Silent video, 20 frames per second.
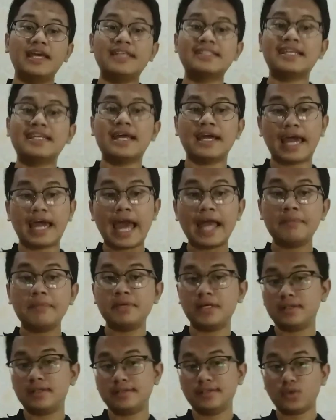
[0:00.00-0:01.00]
an
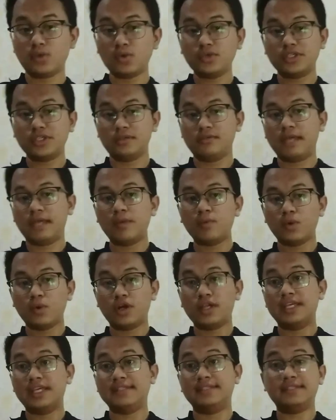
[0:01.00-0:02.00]
academical social
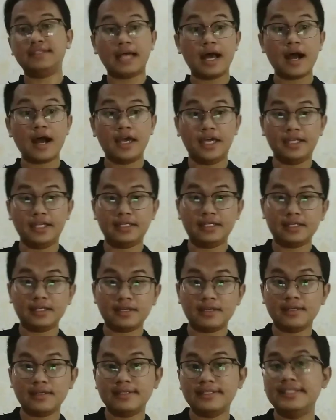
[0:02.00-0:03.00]
networking site
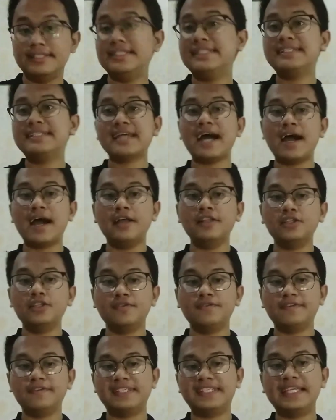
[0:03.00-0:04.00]
designed to
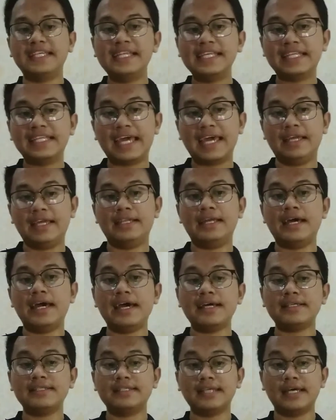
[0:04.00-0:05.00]
facilitate
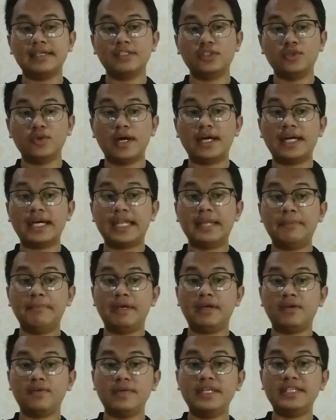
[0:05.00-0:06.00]
access to
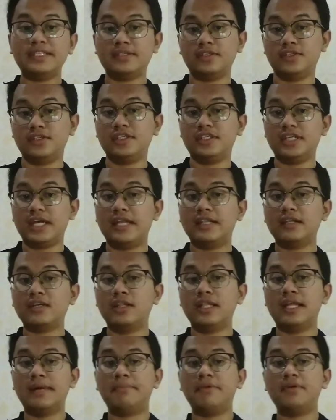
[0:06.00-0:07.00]
academic research and
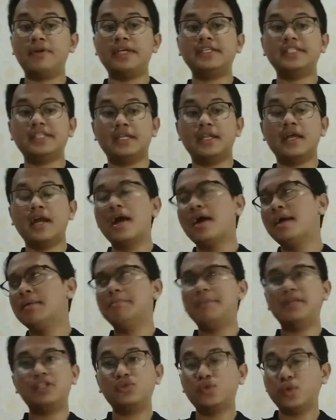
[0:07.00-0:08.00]
collaboration
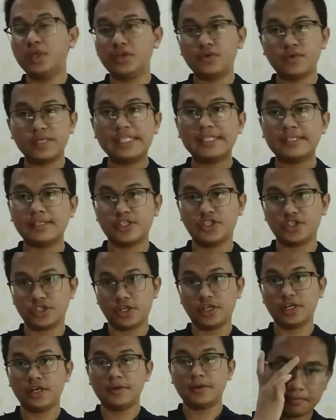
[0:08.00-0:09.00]
between researchers,